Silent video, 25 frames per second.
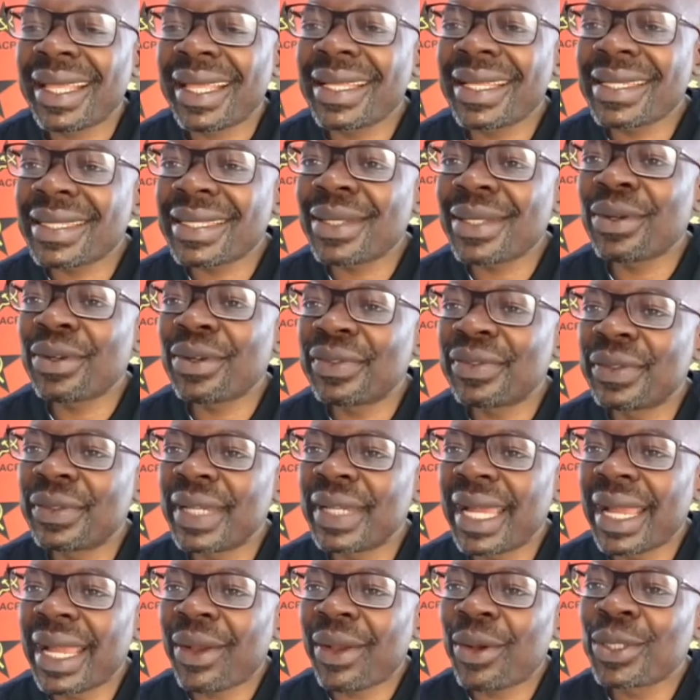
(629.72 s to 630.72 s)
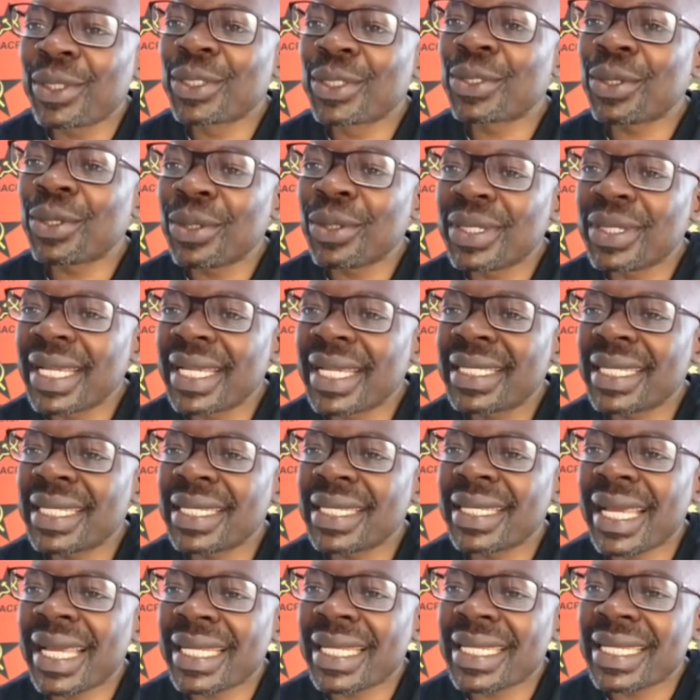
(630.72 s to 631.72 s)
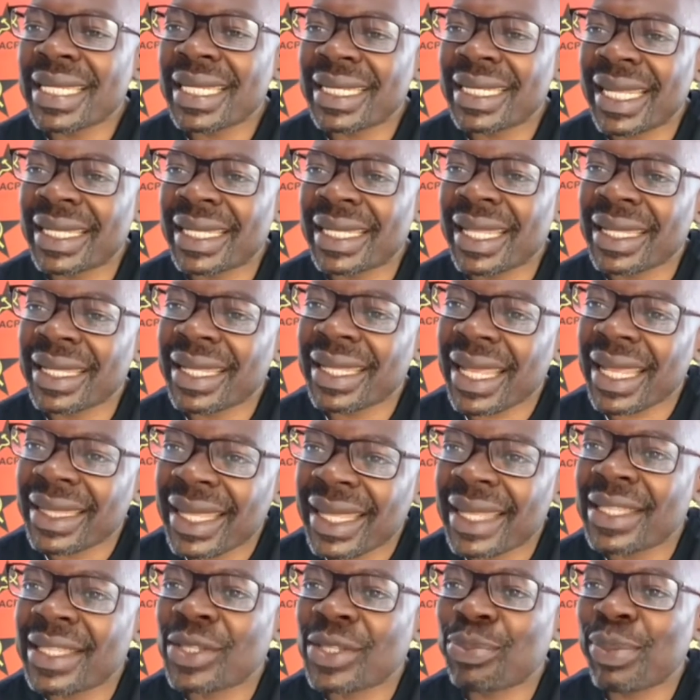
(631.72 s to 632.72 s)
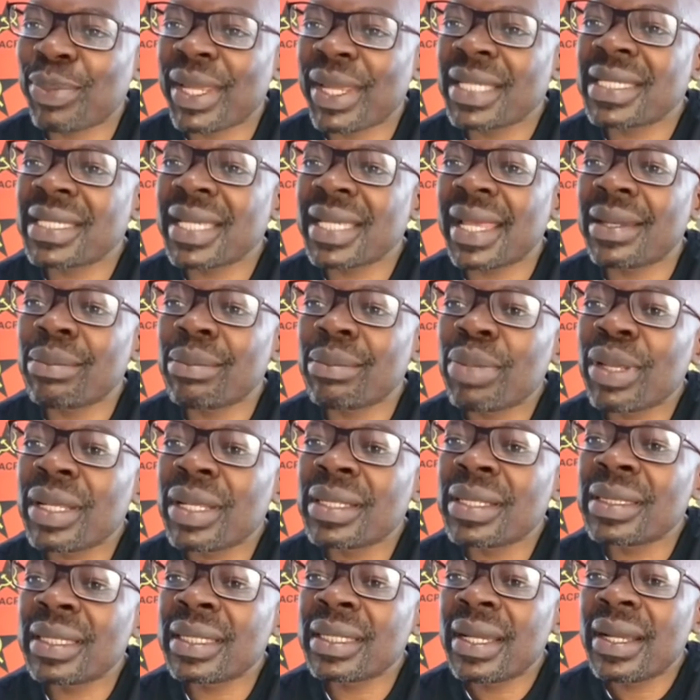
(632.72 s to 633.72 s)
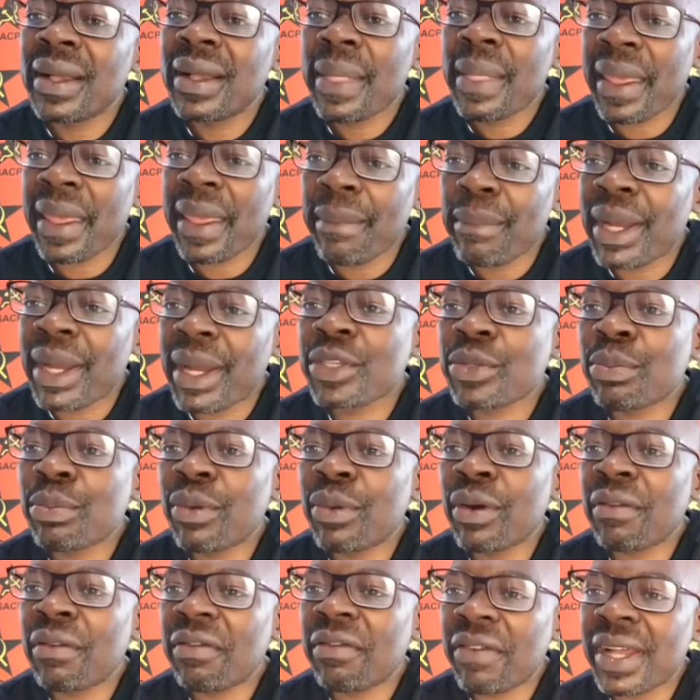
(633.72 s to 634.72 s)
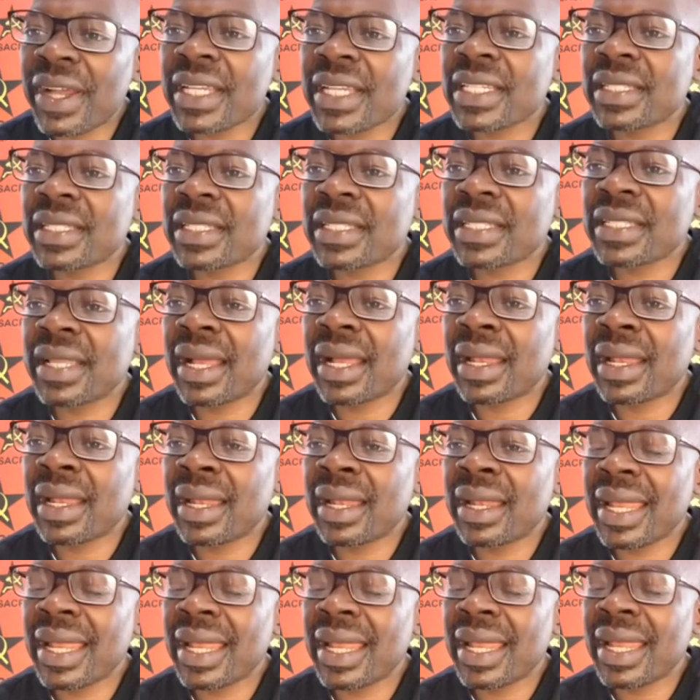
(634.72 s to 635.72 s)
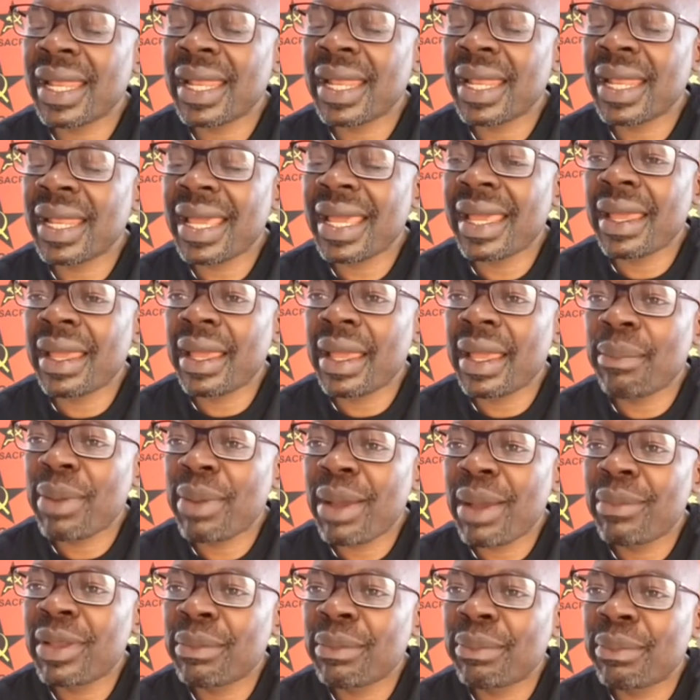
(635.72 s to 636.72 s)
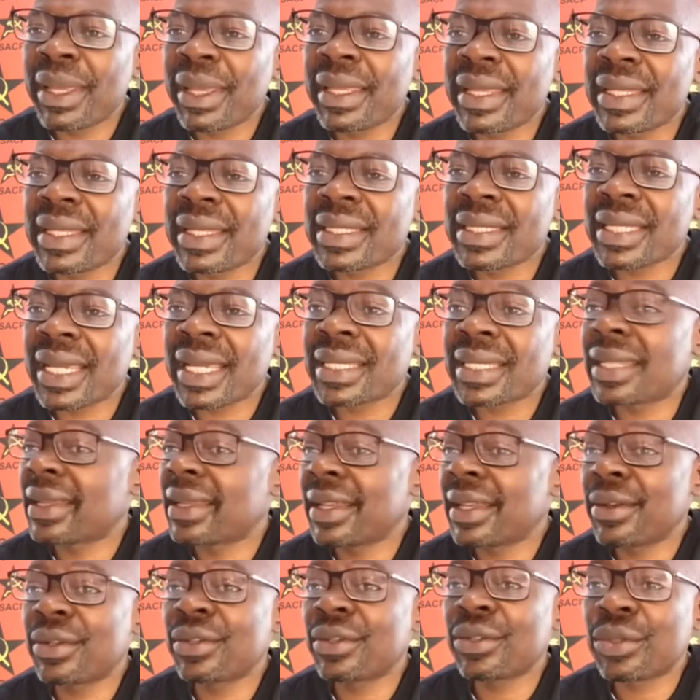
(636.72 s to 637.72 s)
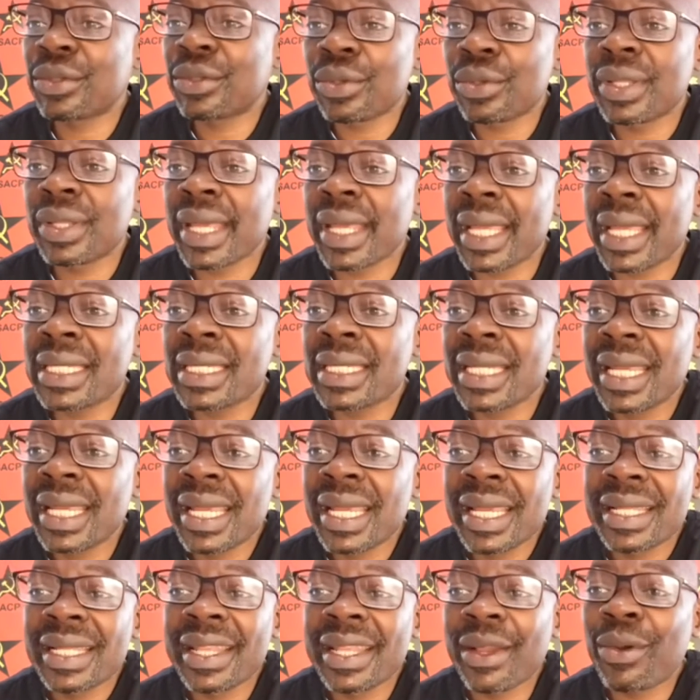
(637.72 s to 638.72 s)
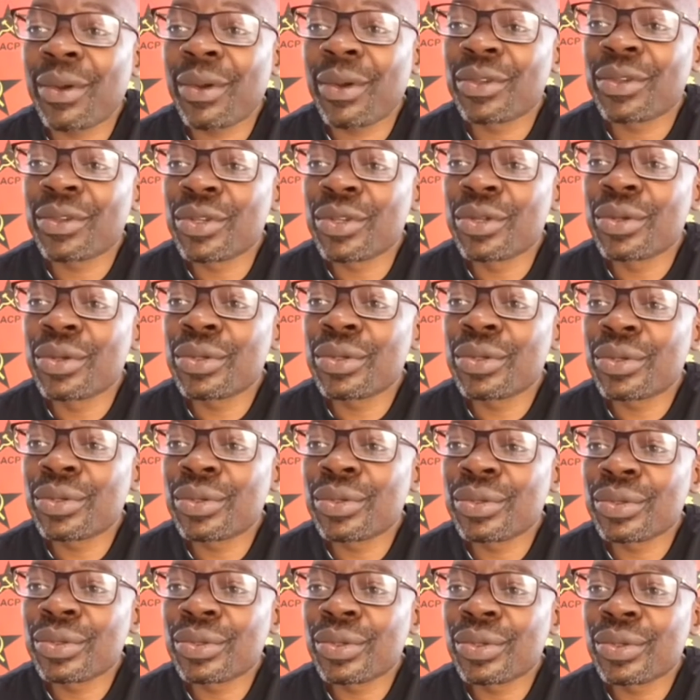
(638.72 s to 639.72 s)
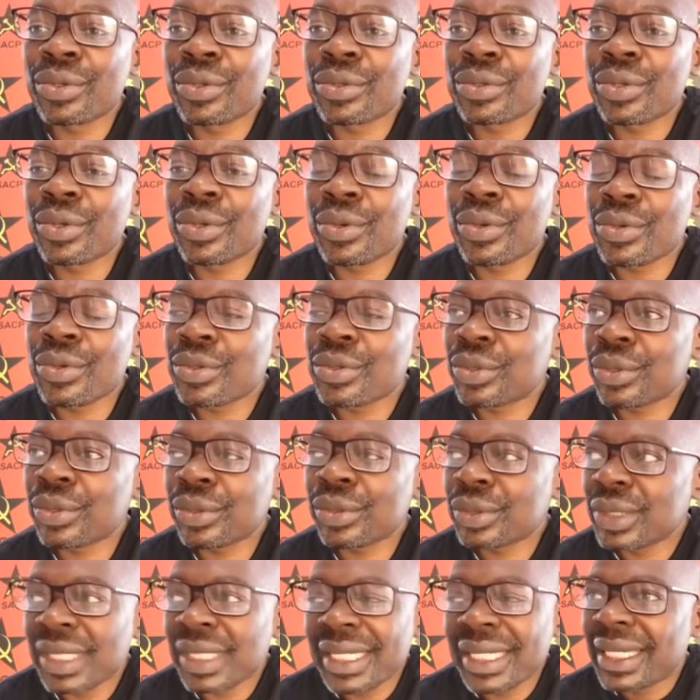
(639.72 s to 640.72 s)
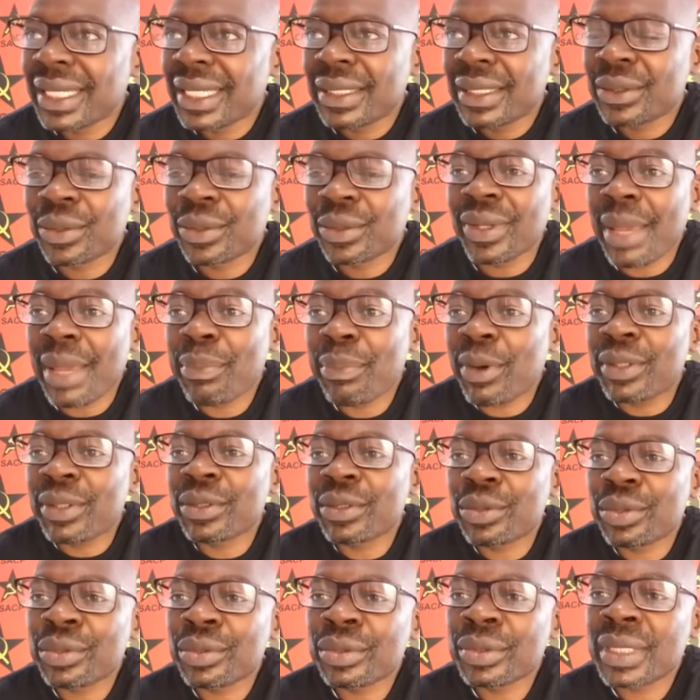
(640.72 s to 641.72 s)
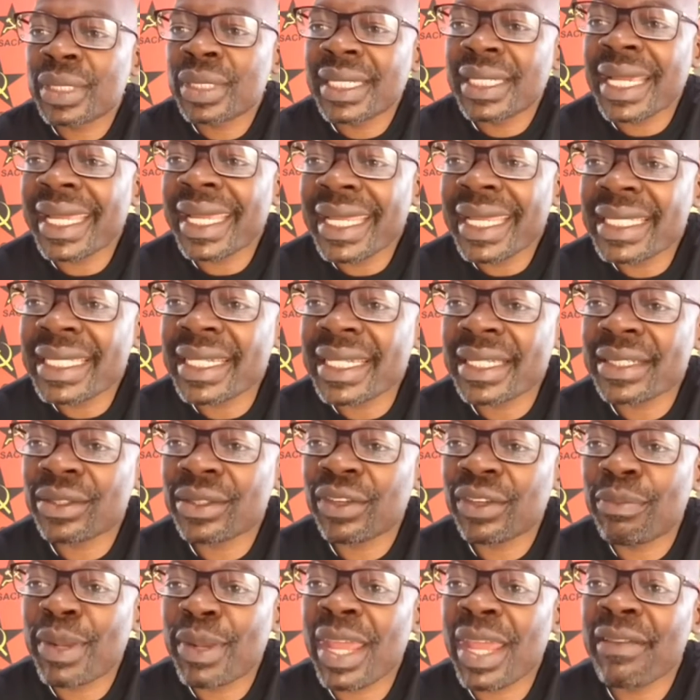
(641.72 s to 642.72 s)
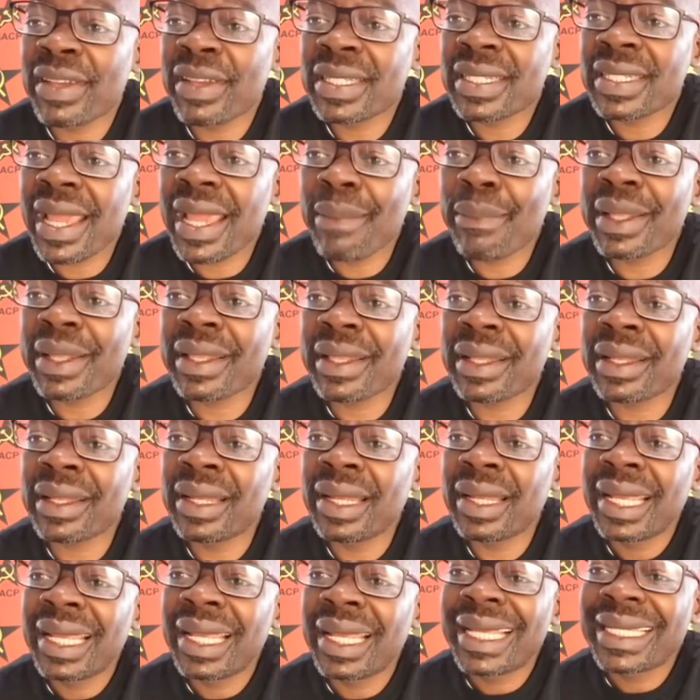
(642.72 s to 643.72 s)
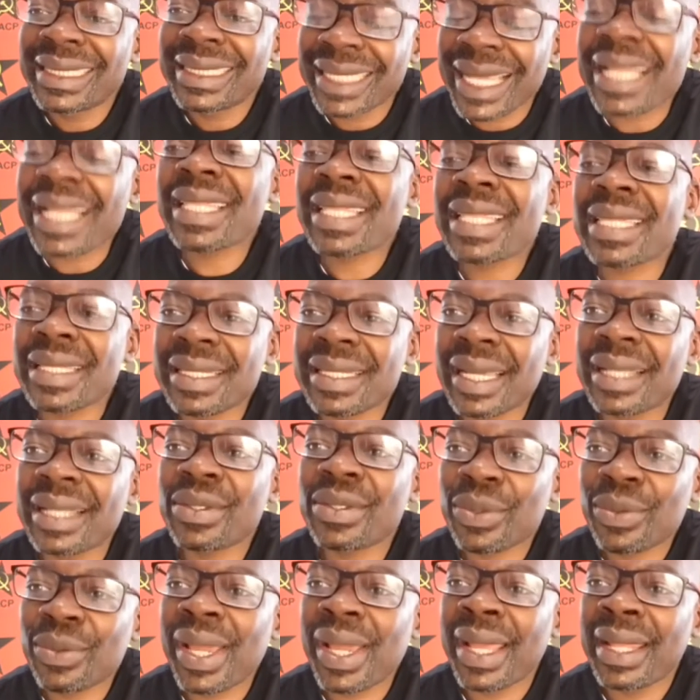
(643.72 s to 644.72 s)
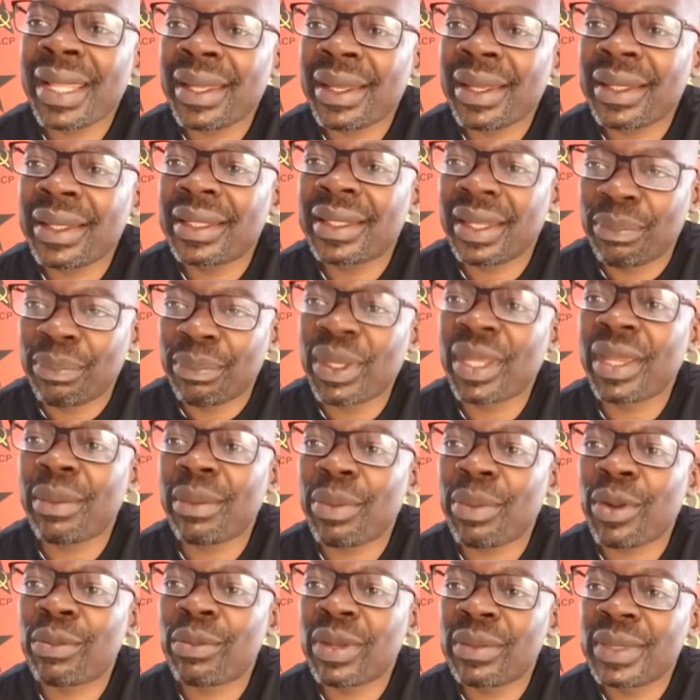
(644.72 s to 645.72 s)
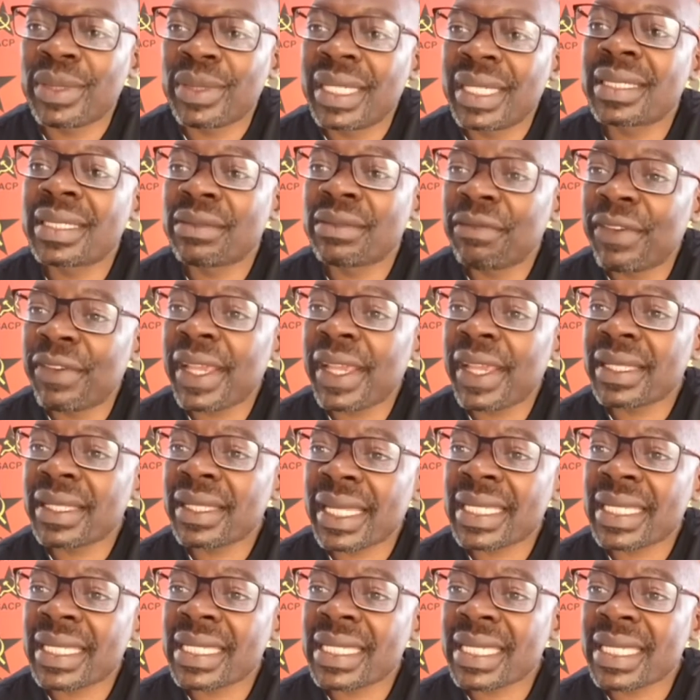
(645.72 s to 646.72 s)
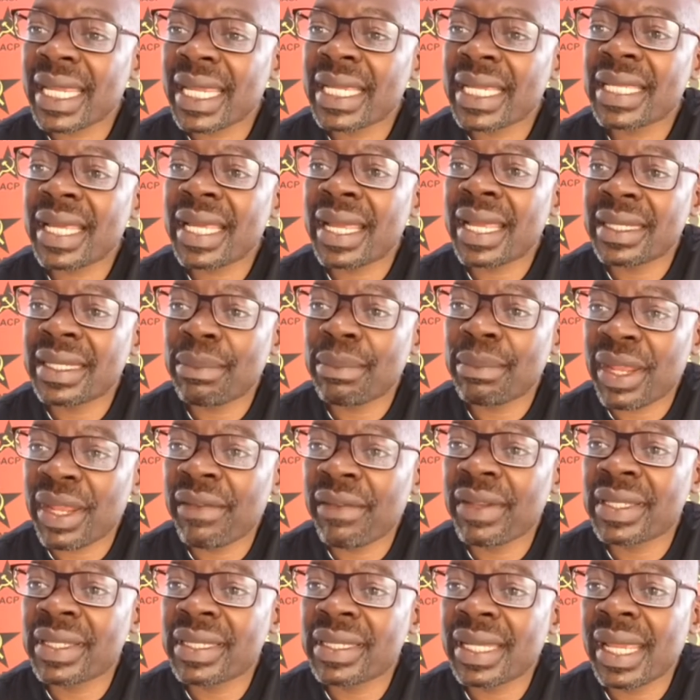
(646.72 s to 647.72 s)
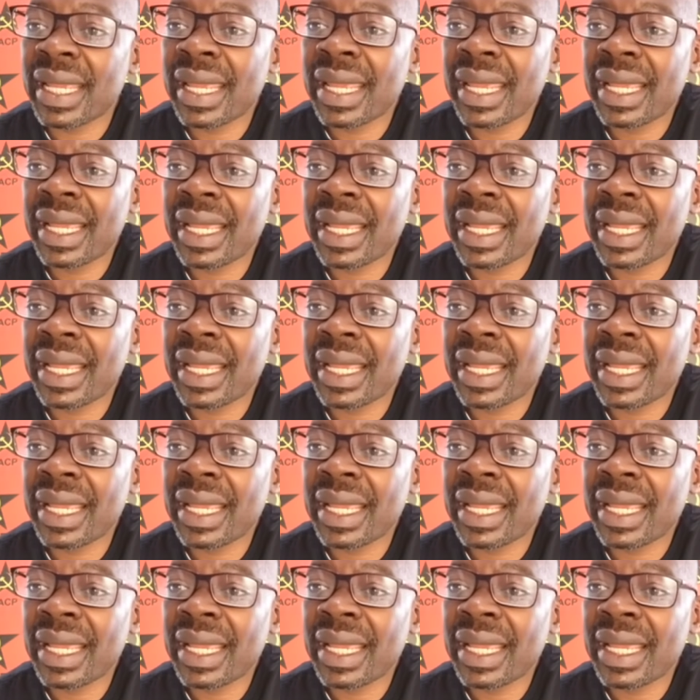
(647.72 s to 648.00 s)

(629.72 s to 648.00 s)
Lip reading: Instead of consolidating that space and build a much more functional public banking sector, they don't do that. They continue to lap onto the interest of private capital. That's where the bigger problem is. In fact, that sector, the private